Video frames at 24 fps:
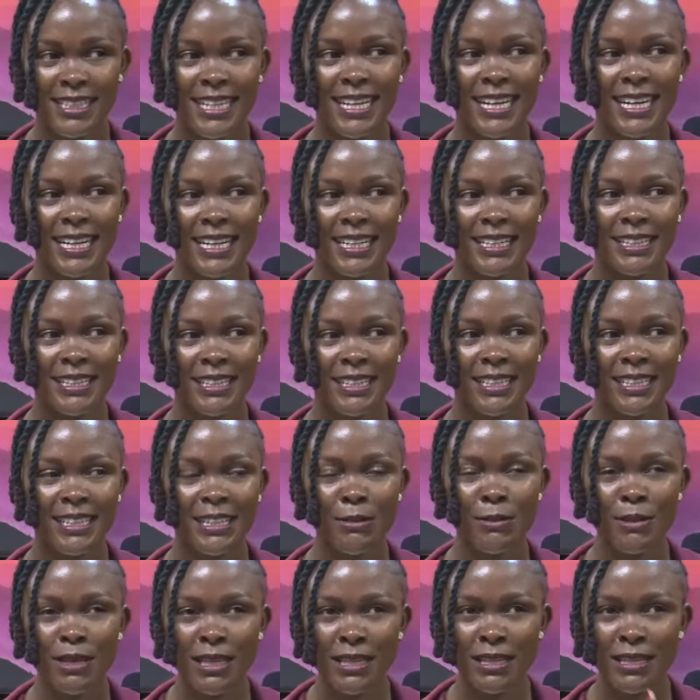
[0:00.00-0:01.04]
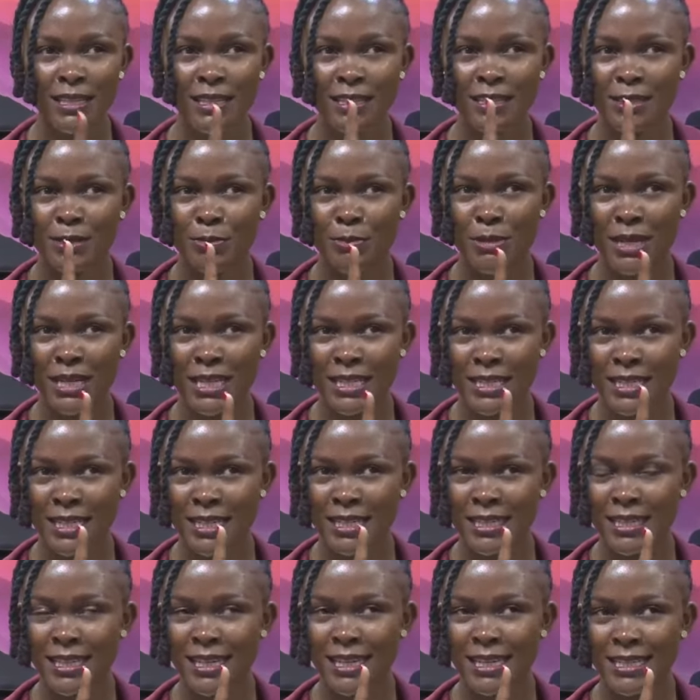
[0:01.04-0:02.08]
The way he smiled
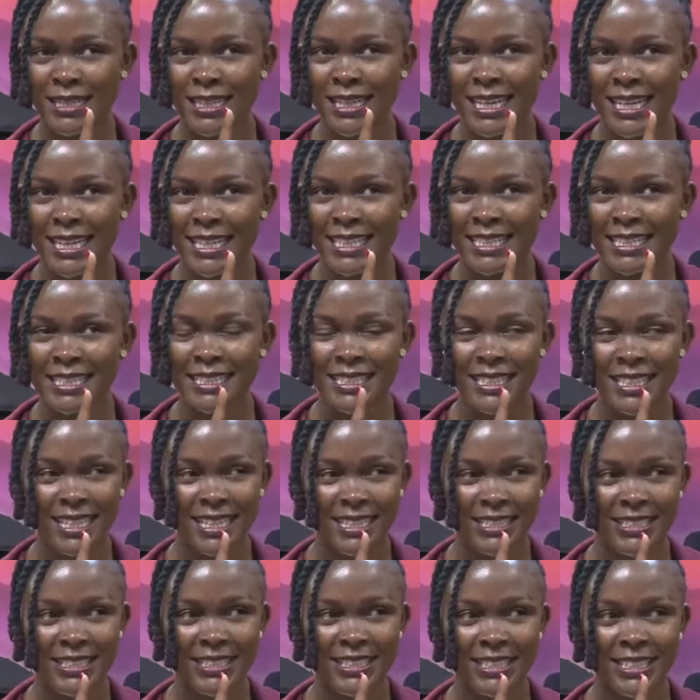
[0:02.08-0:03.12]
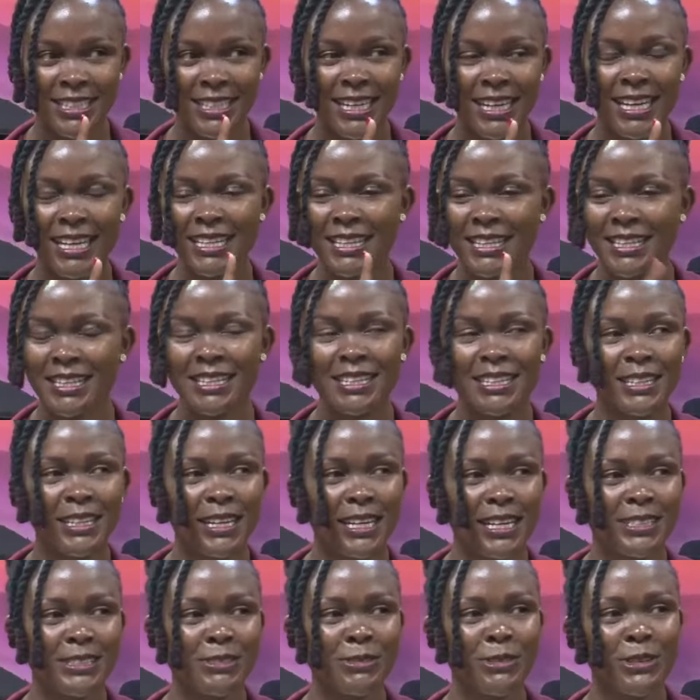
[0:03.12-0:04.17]
at that girl in church, I think
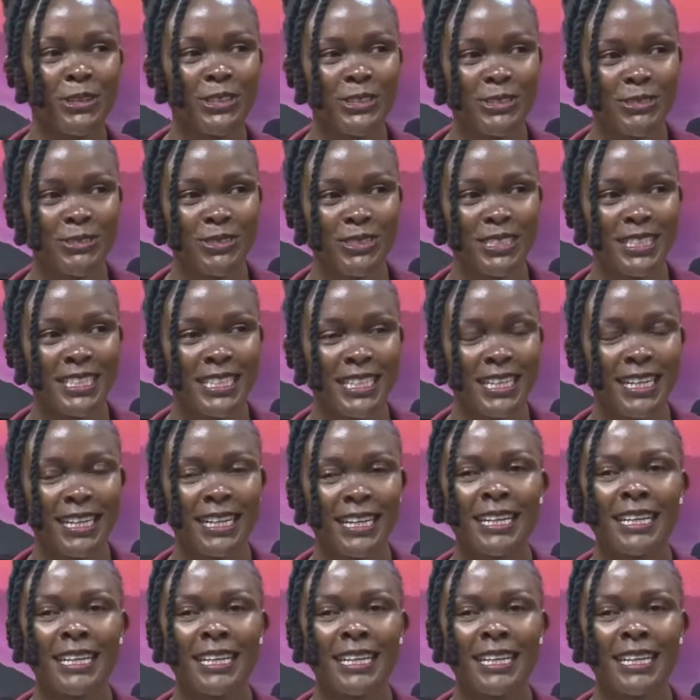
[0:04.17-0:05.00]
he has gone to see her.